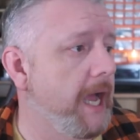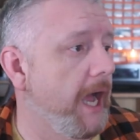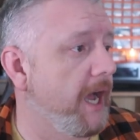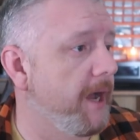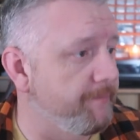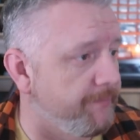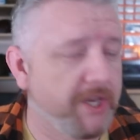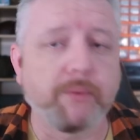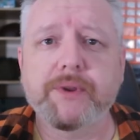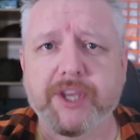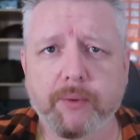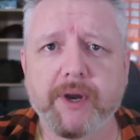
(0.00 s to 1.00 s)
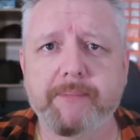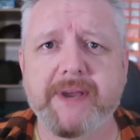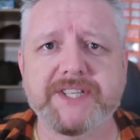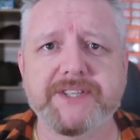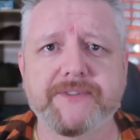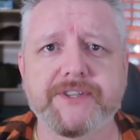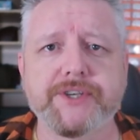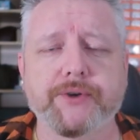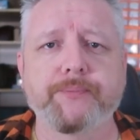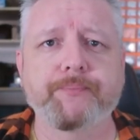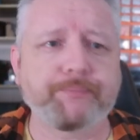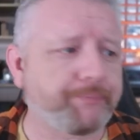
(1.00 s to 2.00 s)
Um, you you want a mix of the
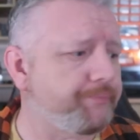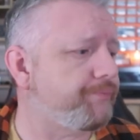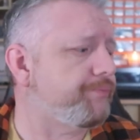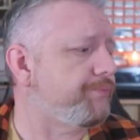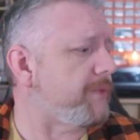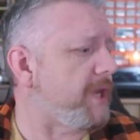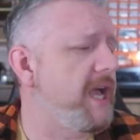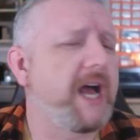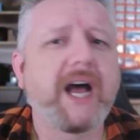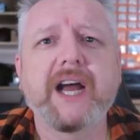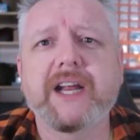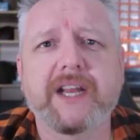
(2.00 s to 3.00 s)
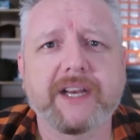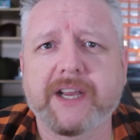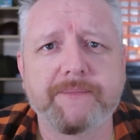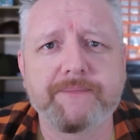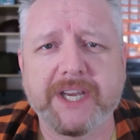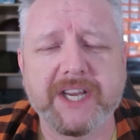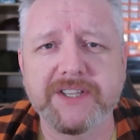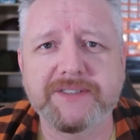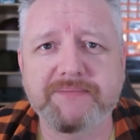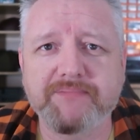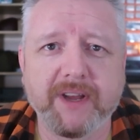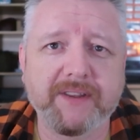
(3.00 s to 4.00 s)
two, uh,
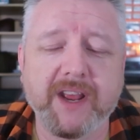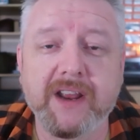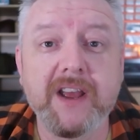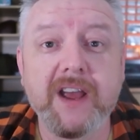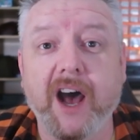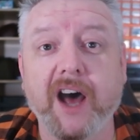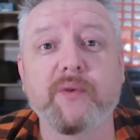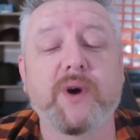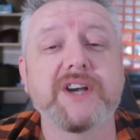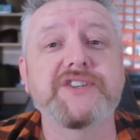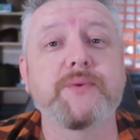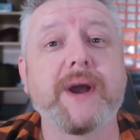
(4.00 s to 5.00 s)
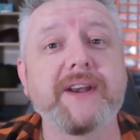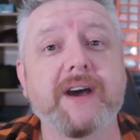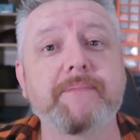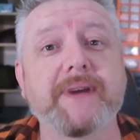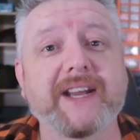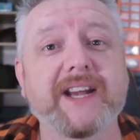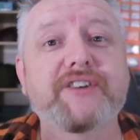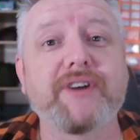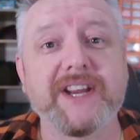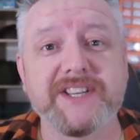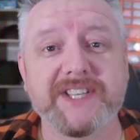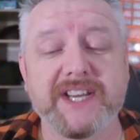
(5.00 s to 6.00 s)
because uh, otherwise you end up being a
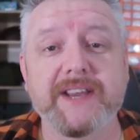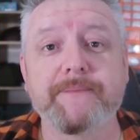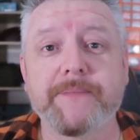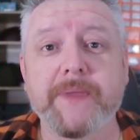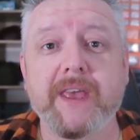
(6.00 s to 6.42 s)
crazy.